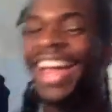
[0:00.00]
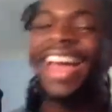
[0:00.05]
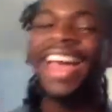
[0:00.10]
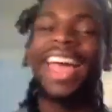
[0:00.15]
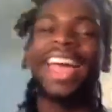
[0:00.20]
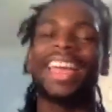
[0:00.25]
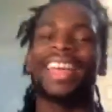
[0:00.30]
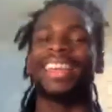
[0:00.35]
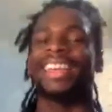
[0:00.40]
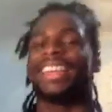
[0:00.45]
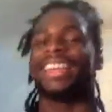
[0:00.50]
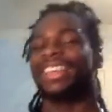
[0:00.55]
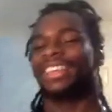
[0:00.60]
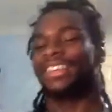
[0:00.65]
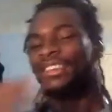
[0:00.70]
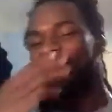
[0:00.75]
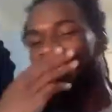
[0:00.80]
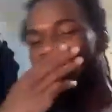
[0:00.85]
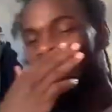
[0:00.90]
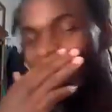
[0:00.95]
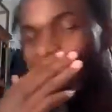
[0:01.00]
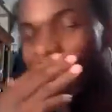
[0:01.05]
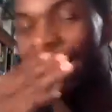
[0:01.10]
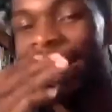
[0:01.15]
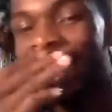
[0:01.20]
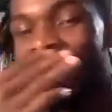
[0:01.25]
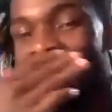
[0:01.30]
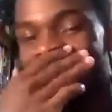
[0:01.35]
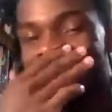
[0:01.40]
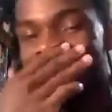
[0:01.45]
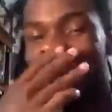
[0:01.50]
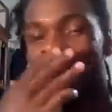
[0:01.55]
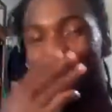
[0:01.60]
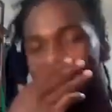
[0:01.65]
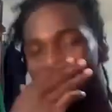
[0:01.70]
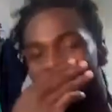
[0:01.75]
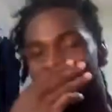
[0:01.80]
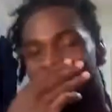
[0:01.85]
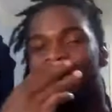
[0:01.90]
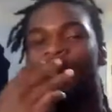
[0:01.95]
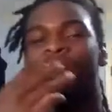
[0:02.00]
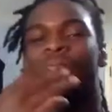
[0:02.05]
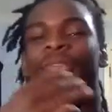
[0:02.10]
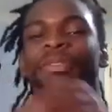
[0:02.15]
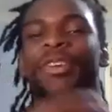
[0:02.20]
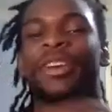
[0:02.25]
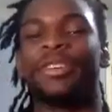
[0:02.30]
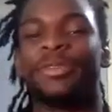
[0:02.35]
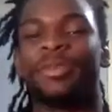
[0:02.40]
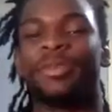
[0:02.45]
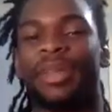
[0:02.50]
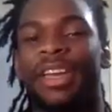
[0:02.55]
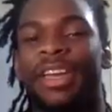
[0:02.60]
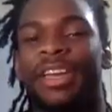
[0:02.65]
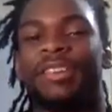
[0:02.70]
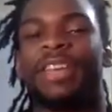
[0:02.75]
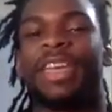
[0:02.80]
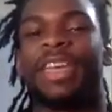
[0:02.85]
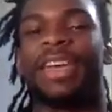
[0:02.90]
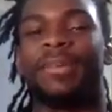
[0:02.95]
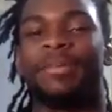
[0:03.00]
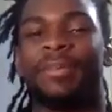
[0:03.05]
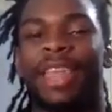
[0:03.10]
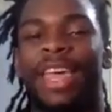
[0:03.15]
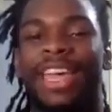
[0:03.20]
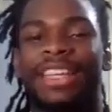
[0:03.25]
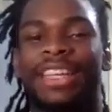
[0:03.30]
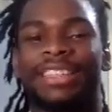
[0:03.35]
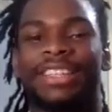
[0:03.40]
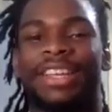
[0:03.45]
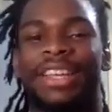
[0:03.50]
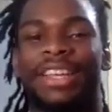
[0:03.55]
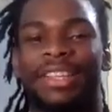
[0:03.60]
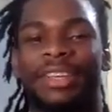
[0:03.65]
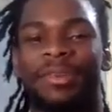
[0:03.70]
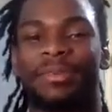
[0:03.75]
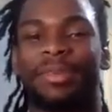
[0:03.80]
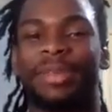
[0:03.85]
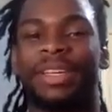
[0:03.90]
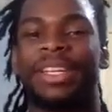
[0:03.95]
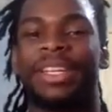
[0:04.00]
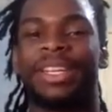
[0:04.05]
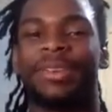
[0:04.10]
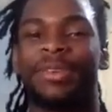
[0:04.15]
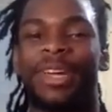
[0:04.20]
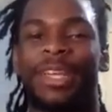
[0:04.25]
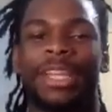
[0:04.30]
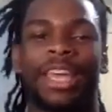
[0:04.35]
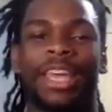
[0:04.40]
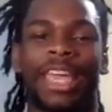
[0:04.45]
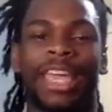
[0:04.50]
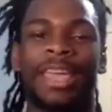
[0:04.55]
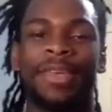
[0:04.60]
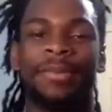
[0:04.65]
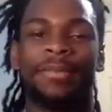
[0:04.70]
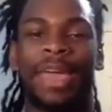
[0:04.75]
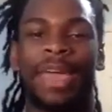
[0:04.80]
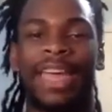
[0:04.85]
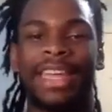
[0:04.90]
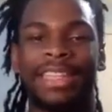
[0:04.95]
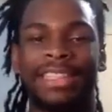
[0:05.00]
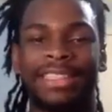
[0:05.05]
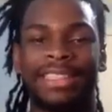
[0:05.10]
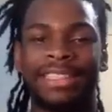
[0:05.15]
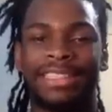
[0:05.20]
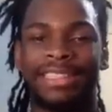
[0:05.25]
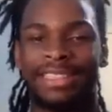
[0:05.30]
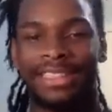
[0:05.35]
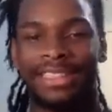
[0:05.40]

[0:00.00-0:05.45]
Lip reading: Hey, you're not lying because first playoff game last year, he only completed like 8 passes.